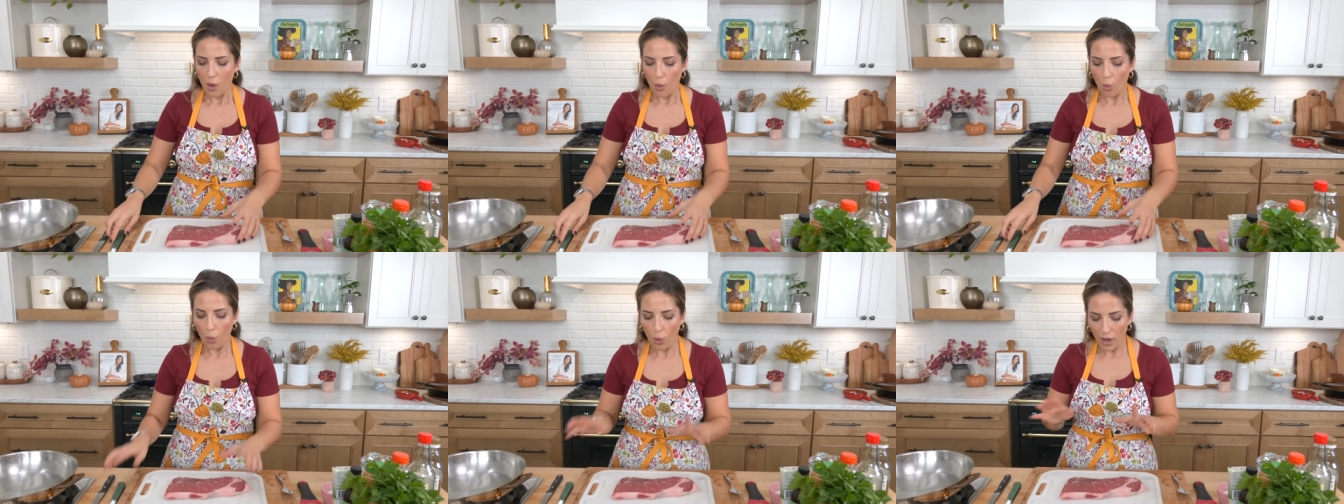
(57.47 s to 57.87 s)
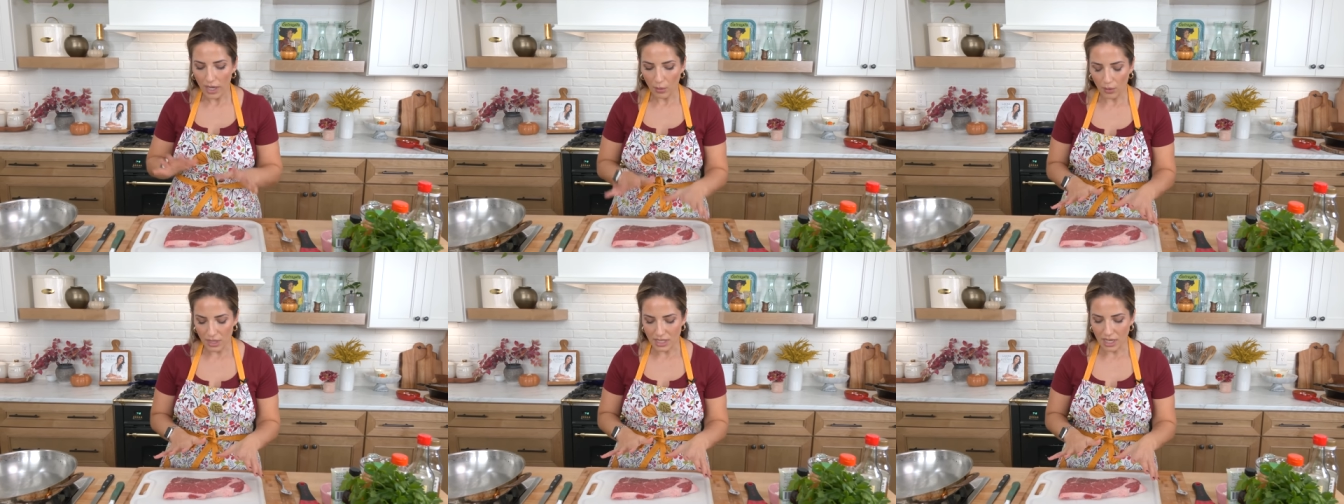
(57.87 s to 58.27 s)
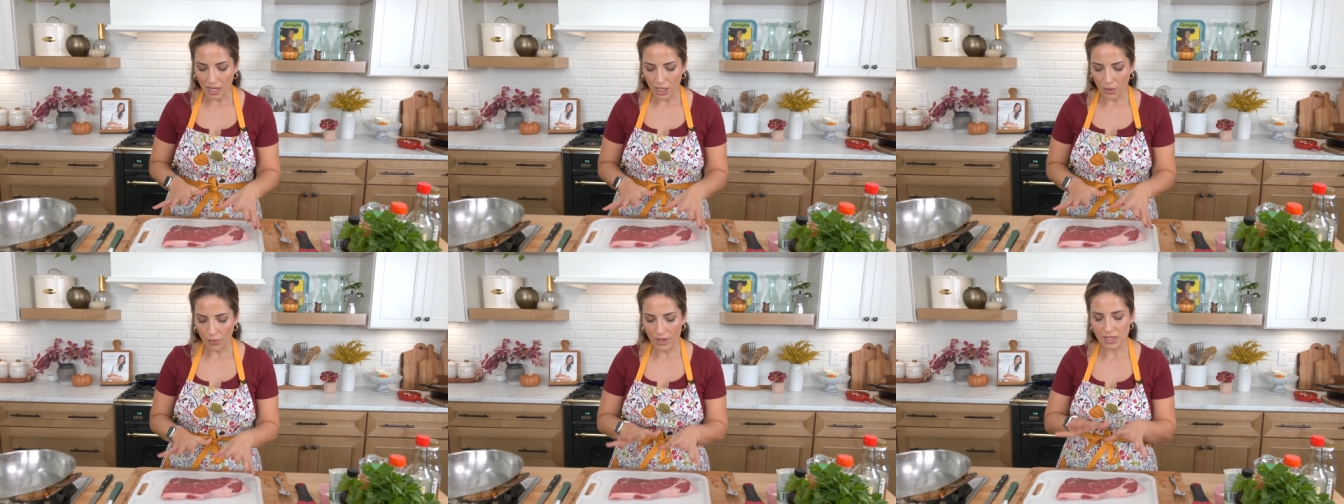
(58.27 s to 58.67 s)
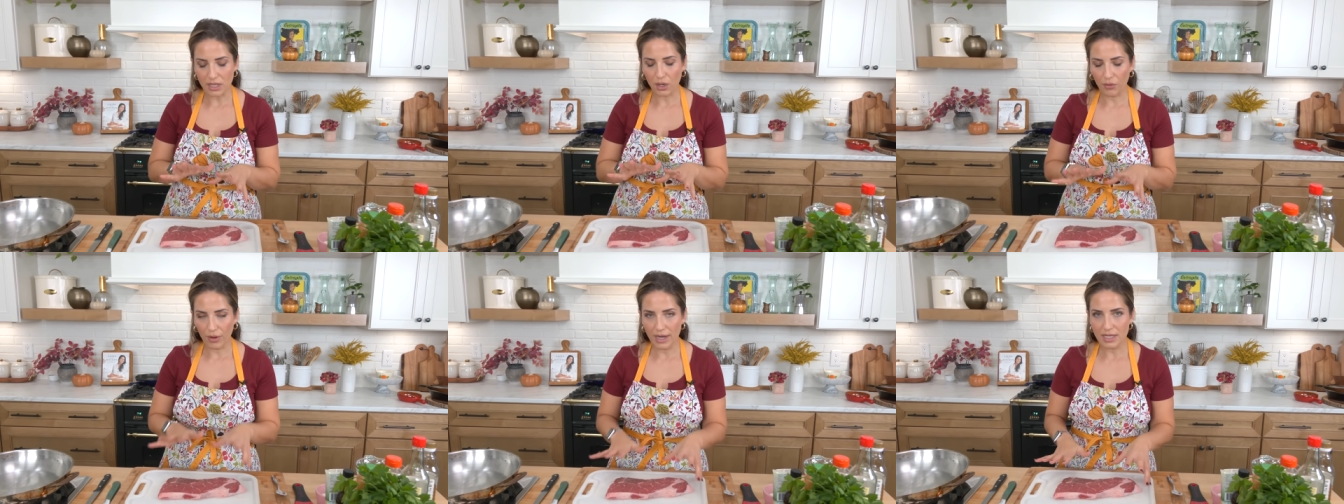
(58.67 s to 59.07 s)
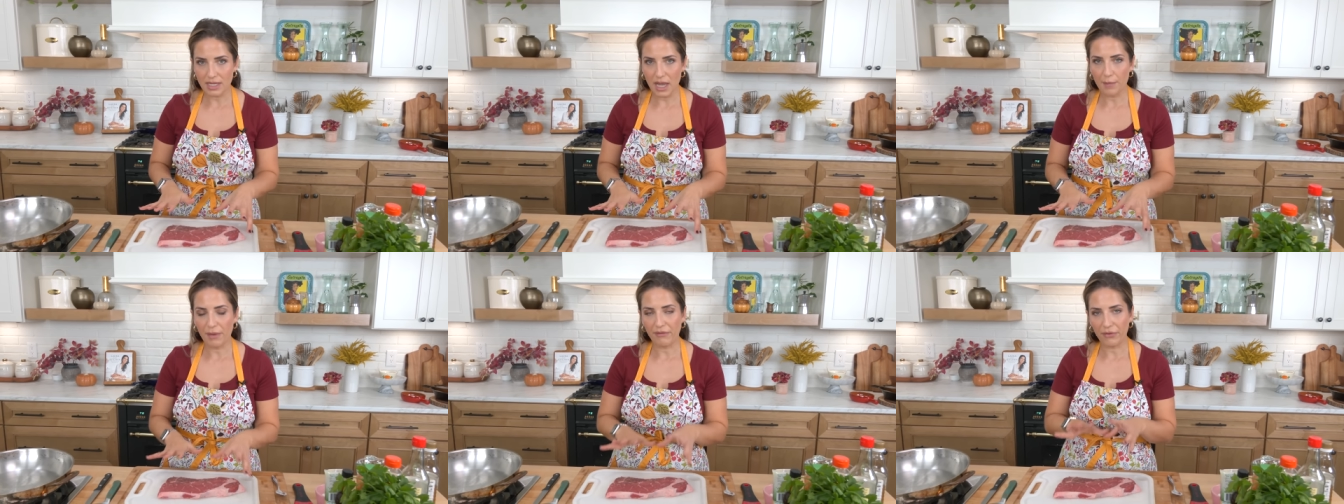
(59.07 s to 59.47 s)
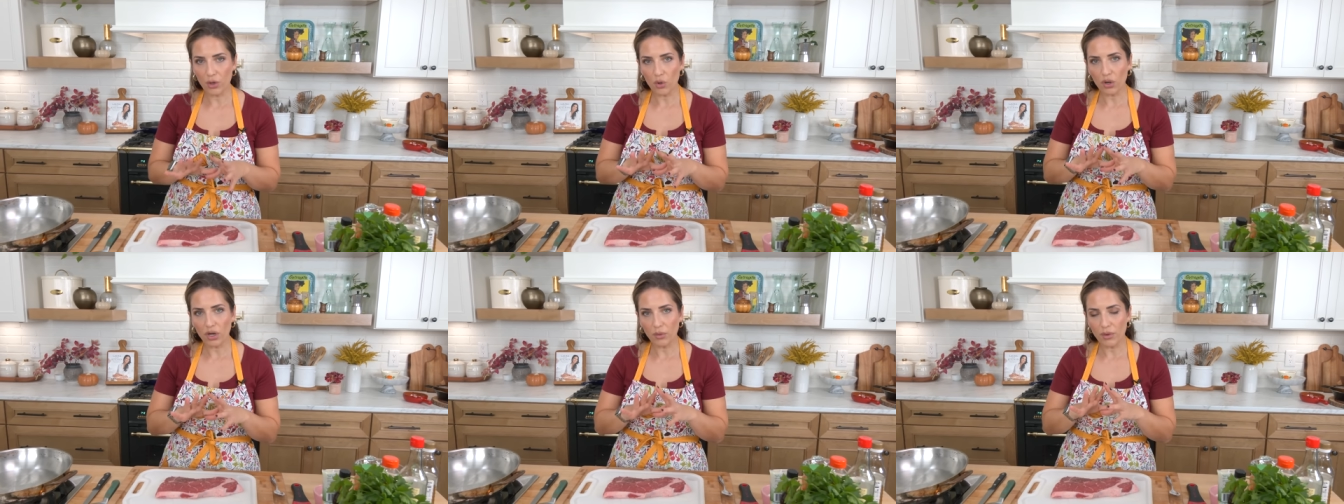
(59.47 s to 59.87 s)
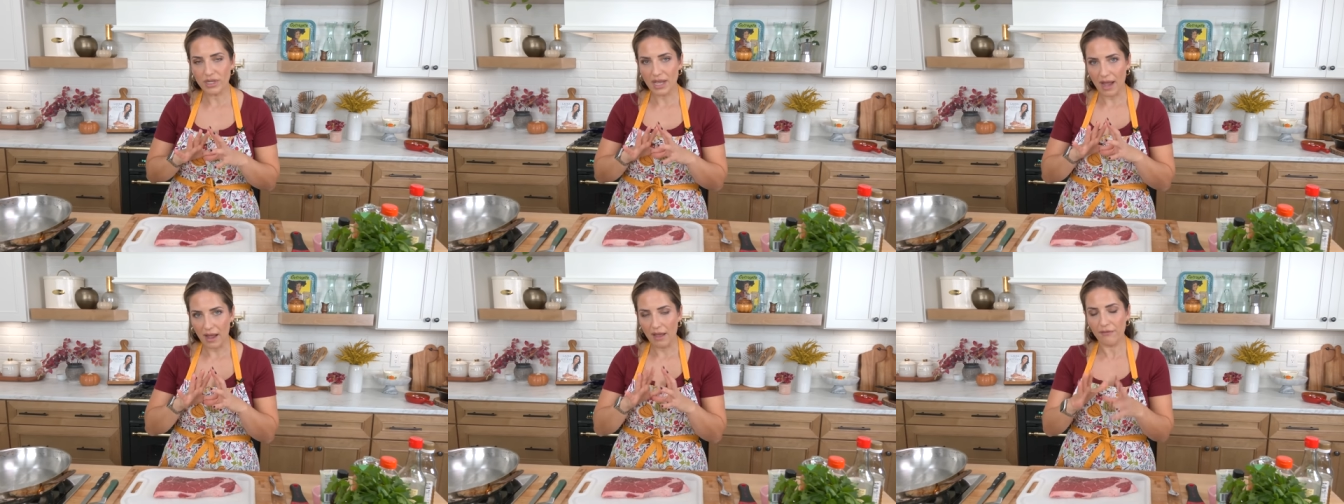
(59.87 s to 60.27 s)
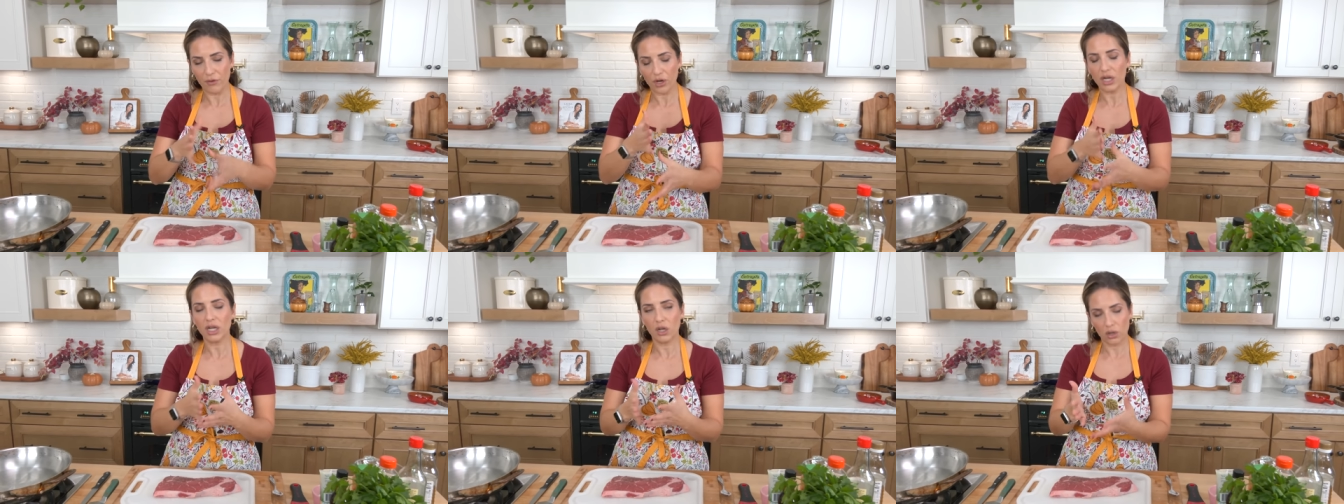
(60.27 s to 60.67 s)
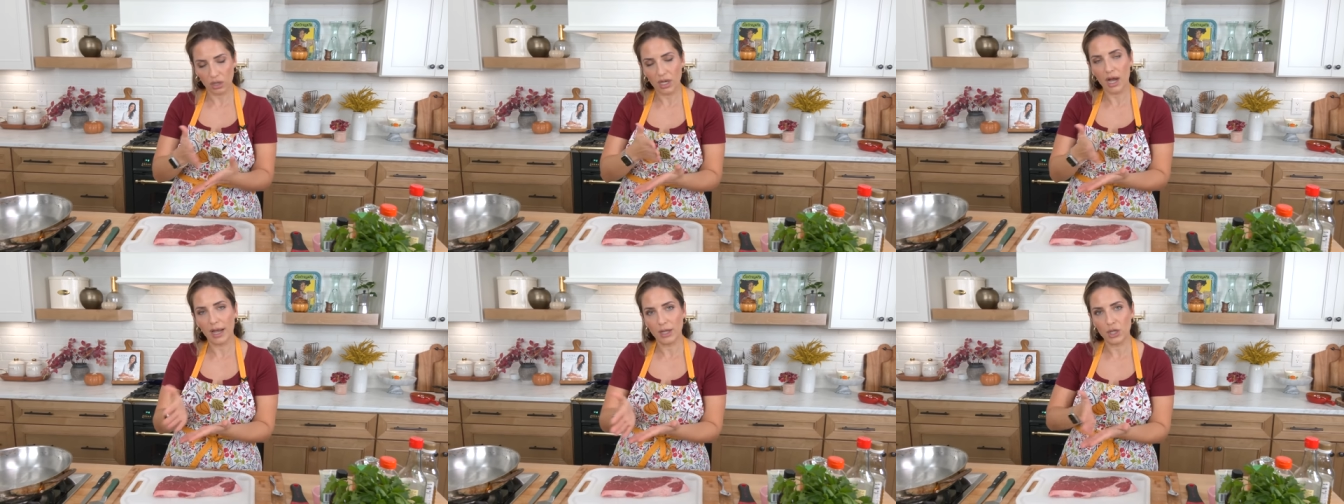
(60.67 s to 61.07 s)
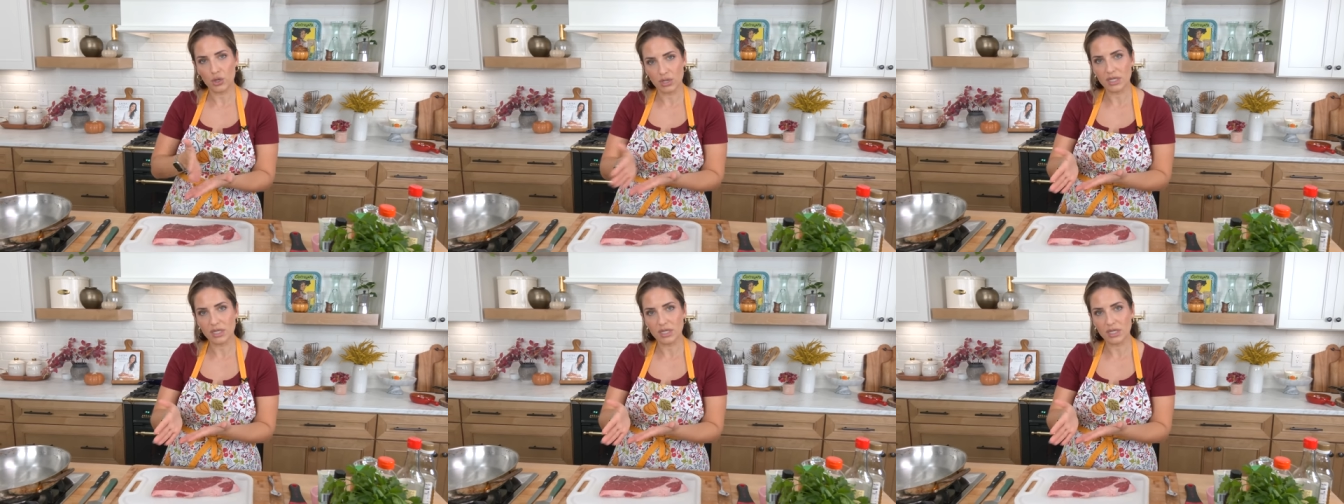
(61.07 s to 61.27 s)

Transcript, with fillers: What I want to tell you is a great tip if you are going to if you're going to cut your